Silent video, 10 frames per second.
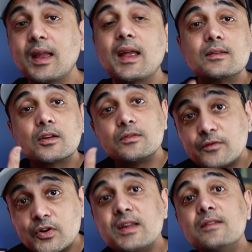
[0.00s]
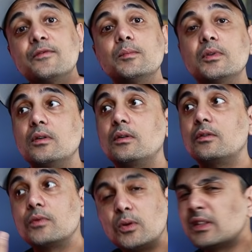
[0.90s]
and converting from a
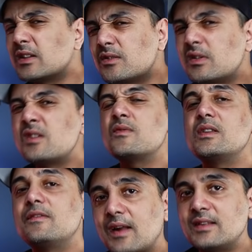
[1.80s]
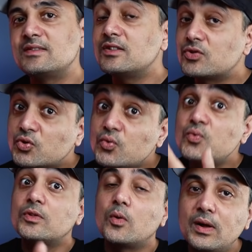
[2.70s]
role that you didn't really fancy
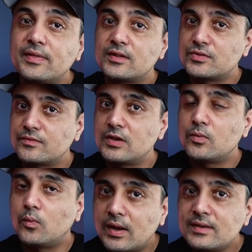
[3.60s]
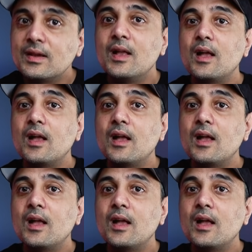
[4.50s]
to the one that you really want